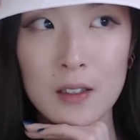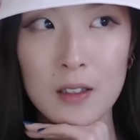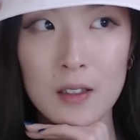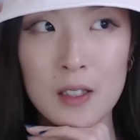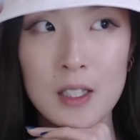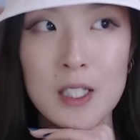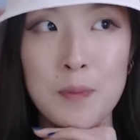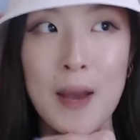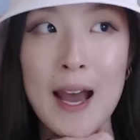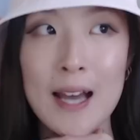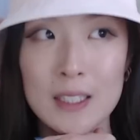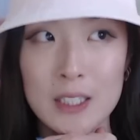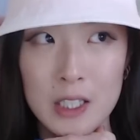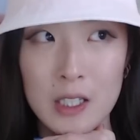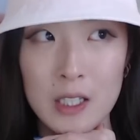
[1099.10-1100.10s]
this
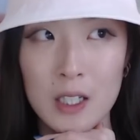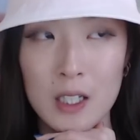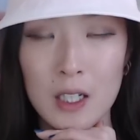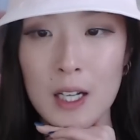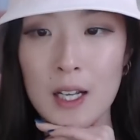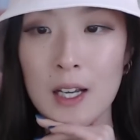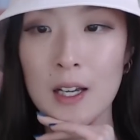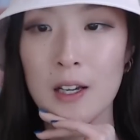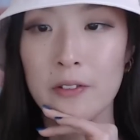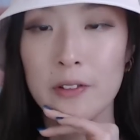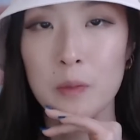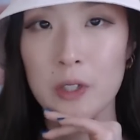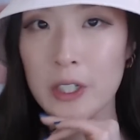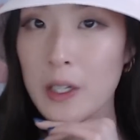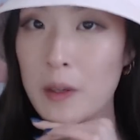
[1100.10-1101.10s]
past year
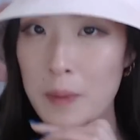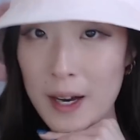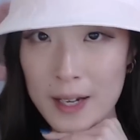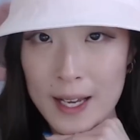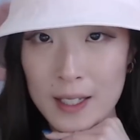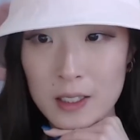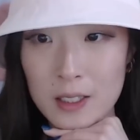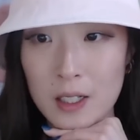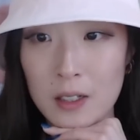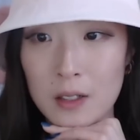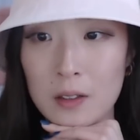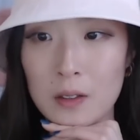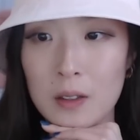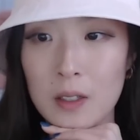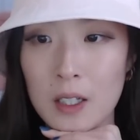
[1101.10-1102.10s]
from learning about
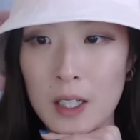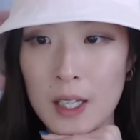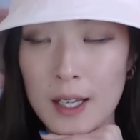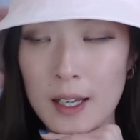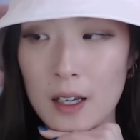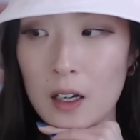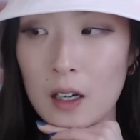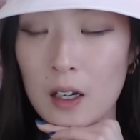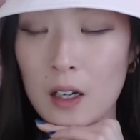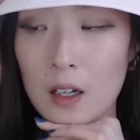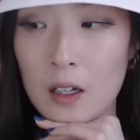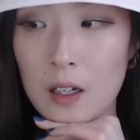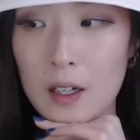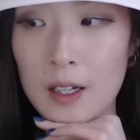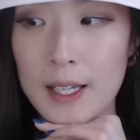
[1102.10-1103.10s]
EXO
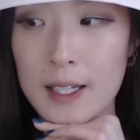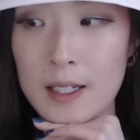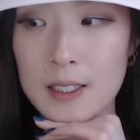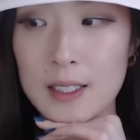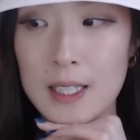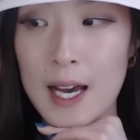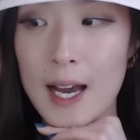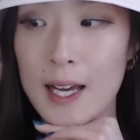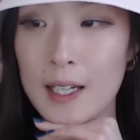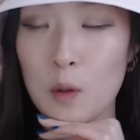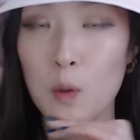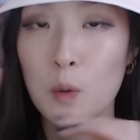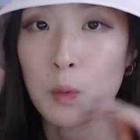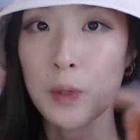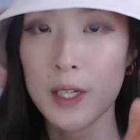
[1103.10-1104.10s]
is that
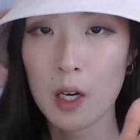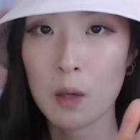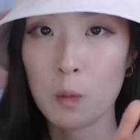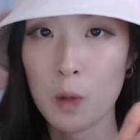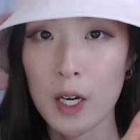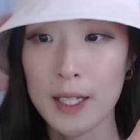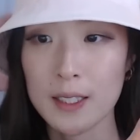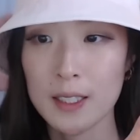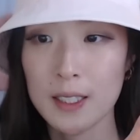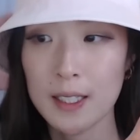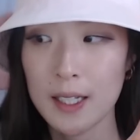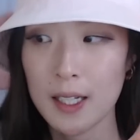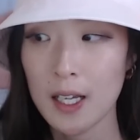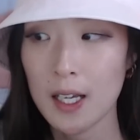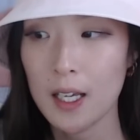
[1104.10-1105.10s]
we are one
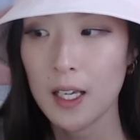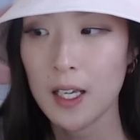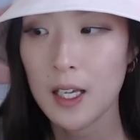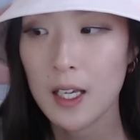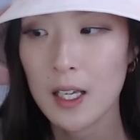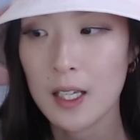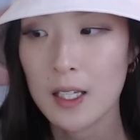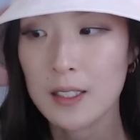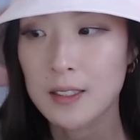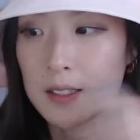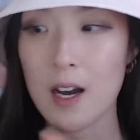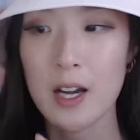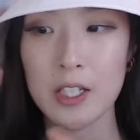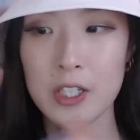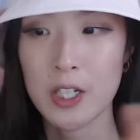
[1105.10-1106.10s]
is
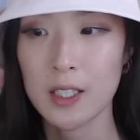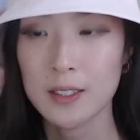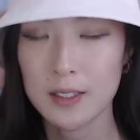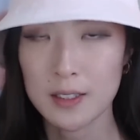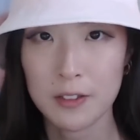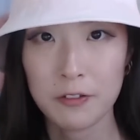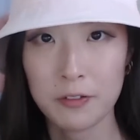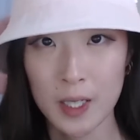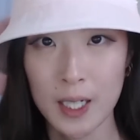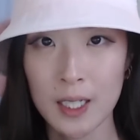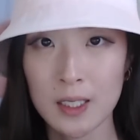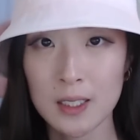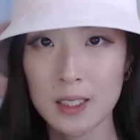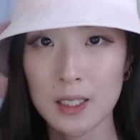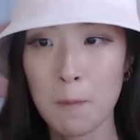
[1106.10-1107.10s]
not just a
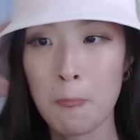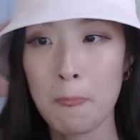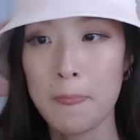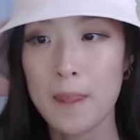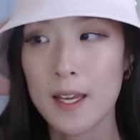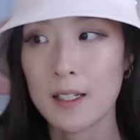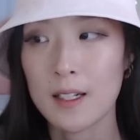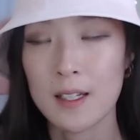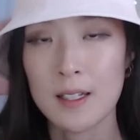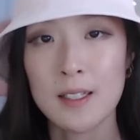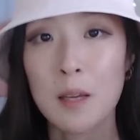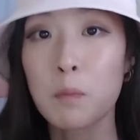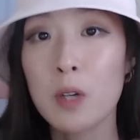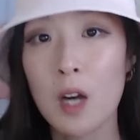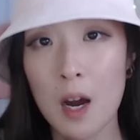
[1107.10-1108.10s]
phrase, it is
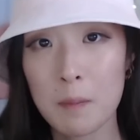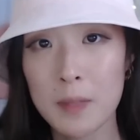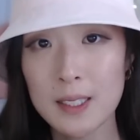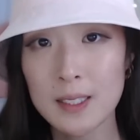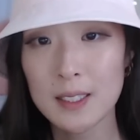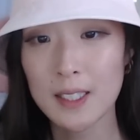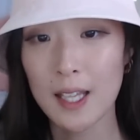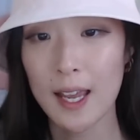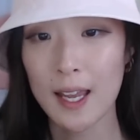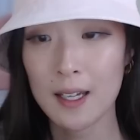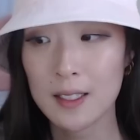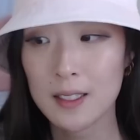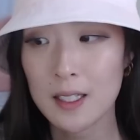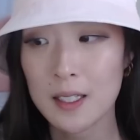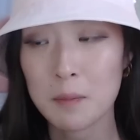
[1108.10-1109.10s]
a promise
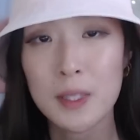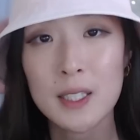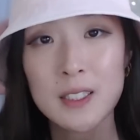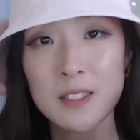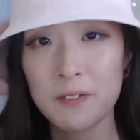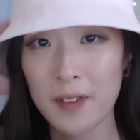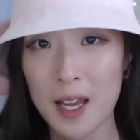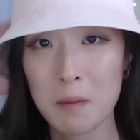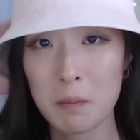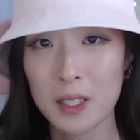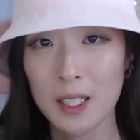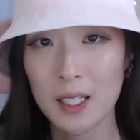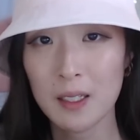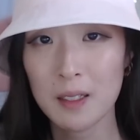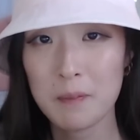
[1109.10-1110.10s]
and it means family.